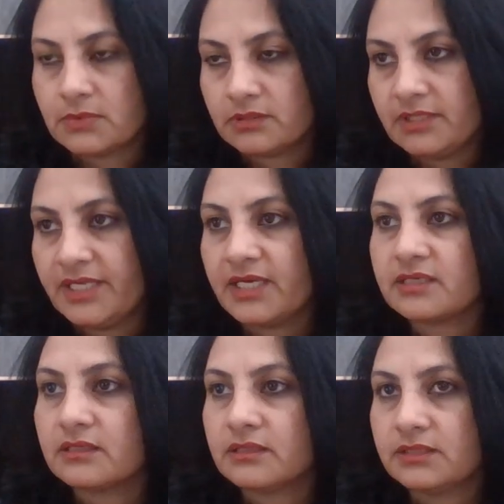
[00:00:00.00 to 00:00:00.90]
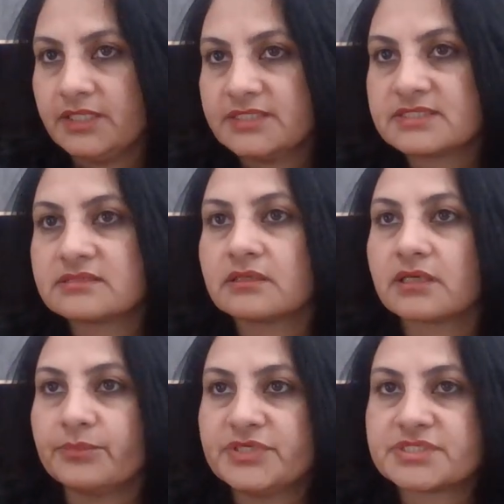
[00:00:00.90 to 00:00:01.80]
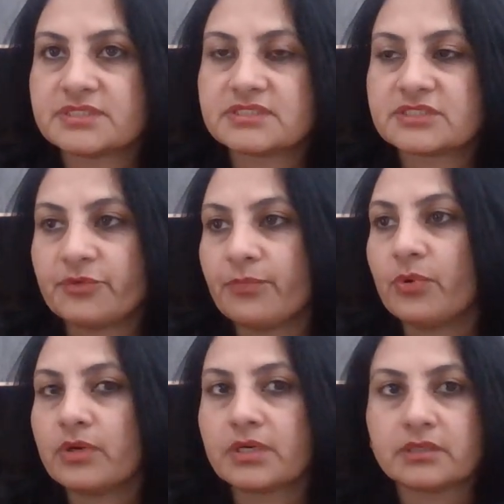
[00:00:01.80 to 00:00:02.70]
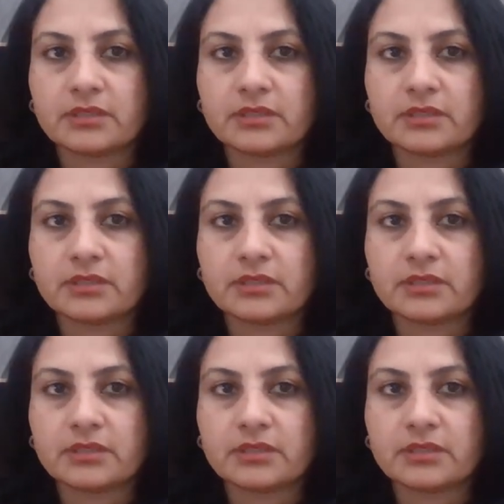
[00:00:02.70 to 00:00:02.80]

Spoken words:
take these commissions report